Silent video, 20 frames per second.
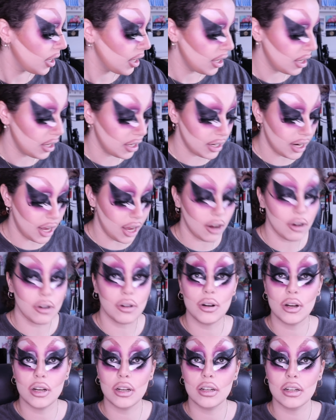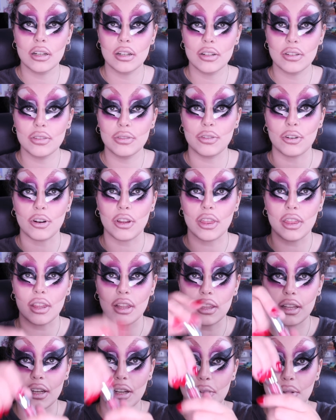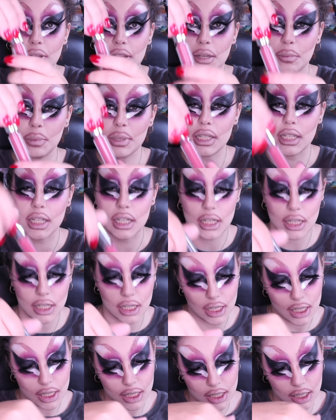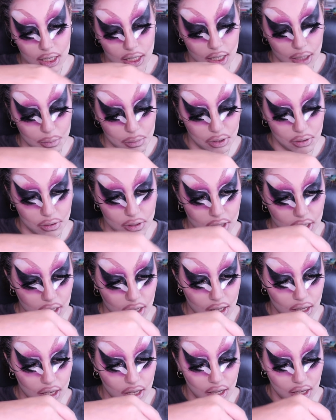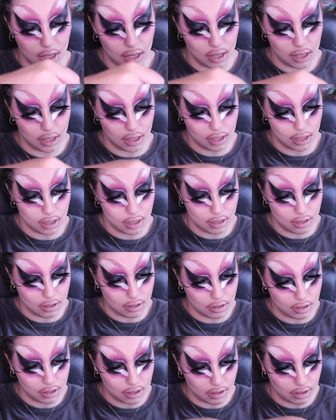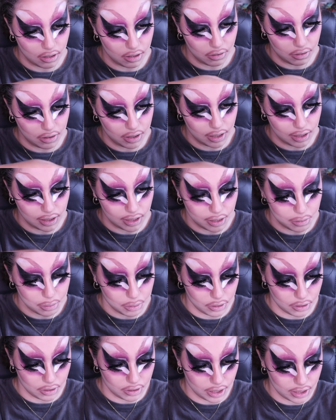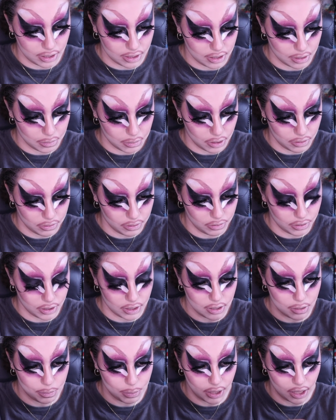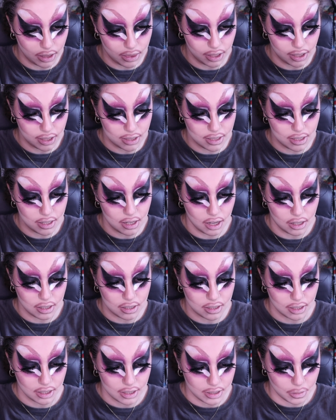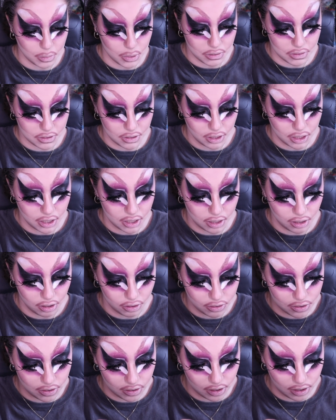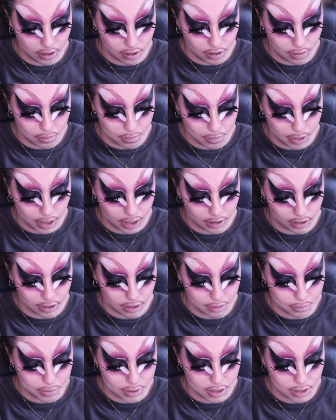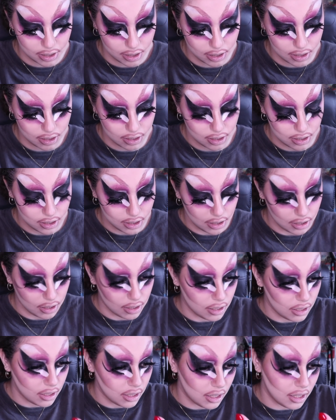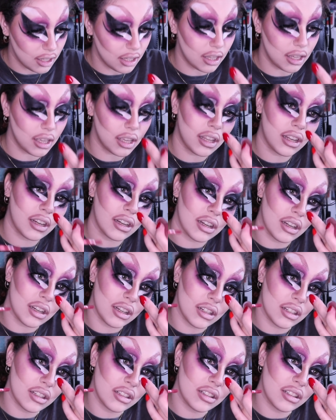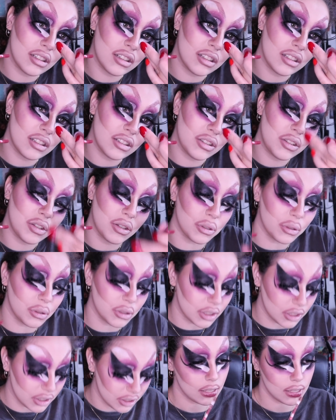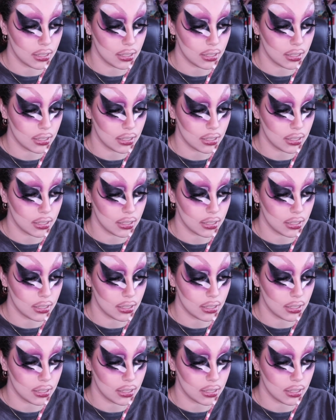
And now for the liquid lipstick. I'm using a... Oh god, all the label has come off of this. But I think it's an Anastasia Beverly Hills matte lipstick in Tulle.